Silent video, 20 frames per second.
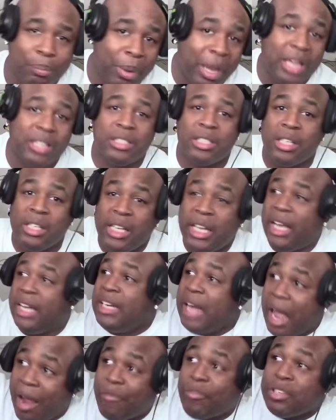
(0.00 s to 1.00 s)

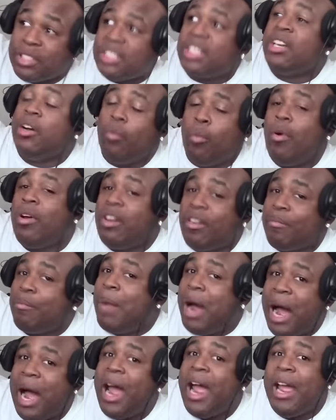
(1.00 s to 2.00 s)
Basically, in every single one
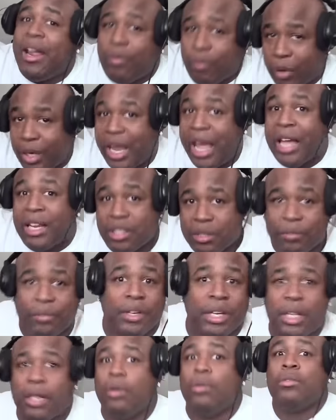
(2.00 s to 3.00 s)
of my
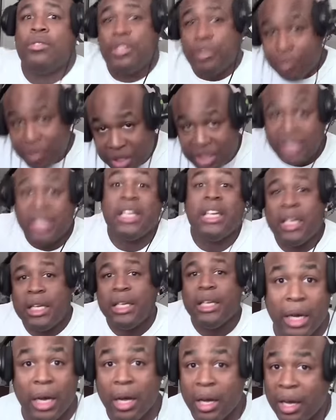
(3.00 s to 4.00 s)
reaction videos, you'll
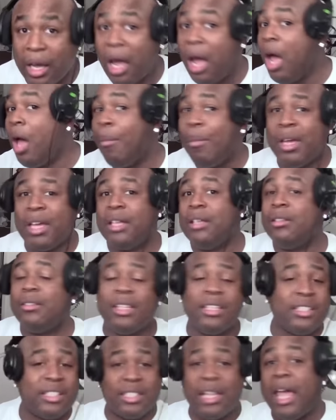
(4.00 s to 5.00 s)
see a
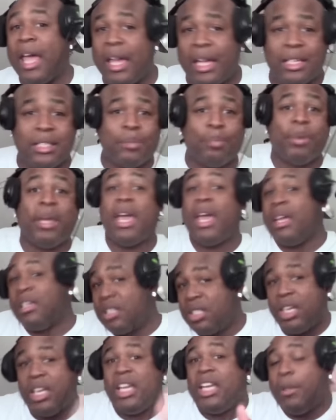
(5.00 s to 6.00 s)
comment that says,
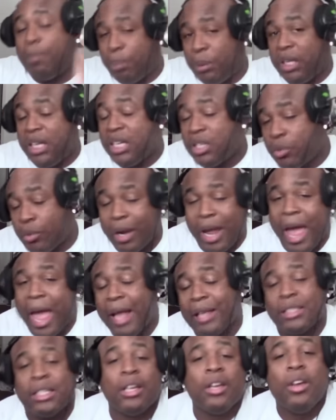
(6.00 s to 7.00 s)
BHD, please
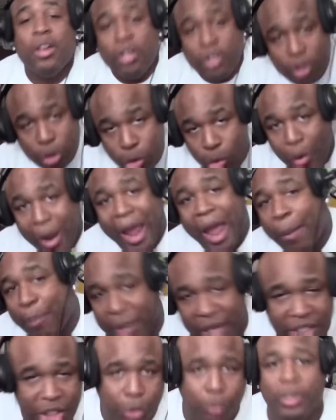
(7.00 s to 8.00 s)
react to
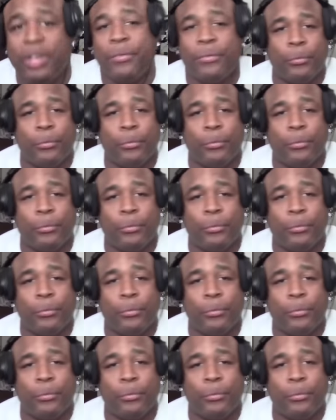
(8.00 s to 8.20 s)
Happy Tree